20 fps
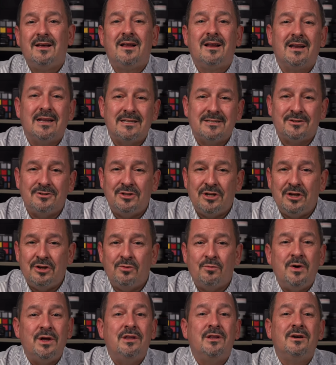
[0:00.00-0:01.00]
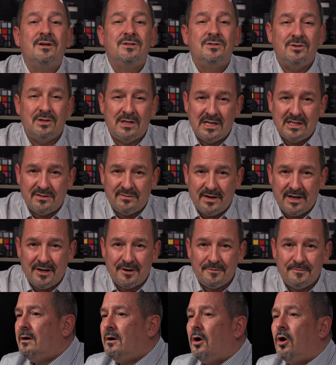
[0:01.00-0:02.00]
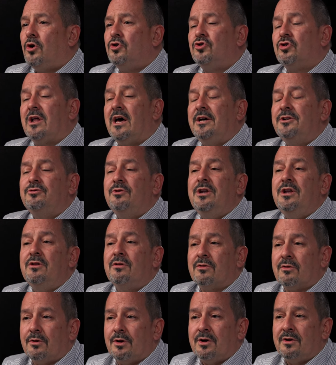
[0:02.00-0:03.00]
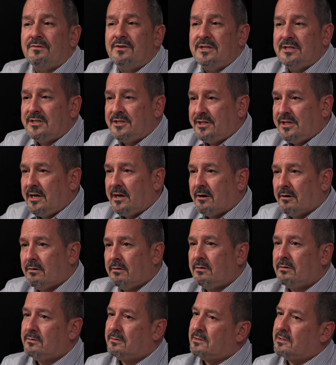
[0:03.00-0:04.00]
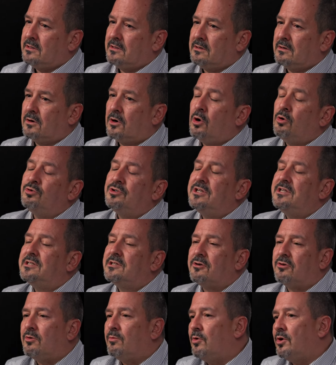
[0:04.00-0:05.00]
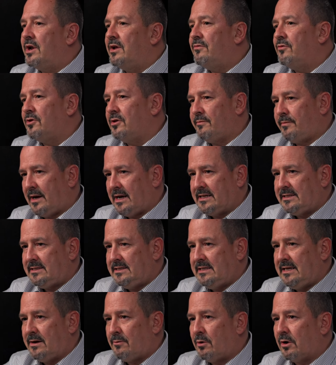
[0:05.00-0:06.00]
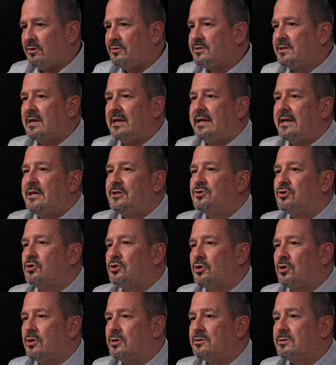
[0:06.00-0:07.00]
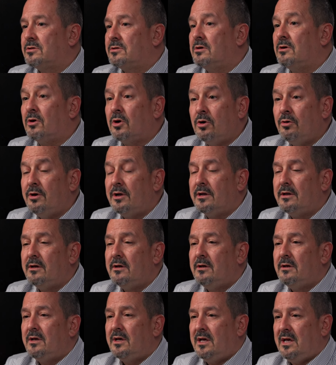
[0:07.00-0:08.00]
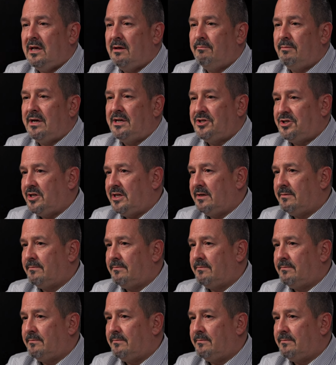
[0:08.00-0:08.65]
let's continue with today's video. On July 23rd of this year, the closing ceremony for the Palestinian reconciliation talks concluded in Beijing.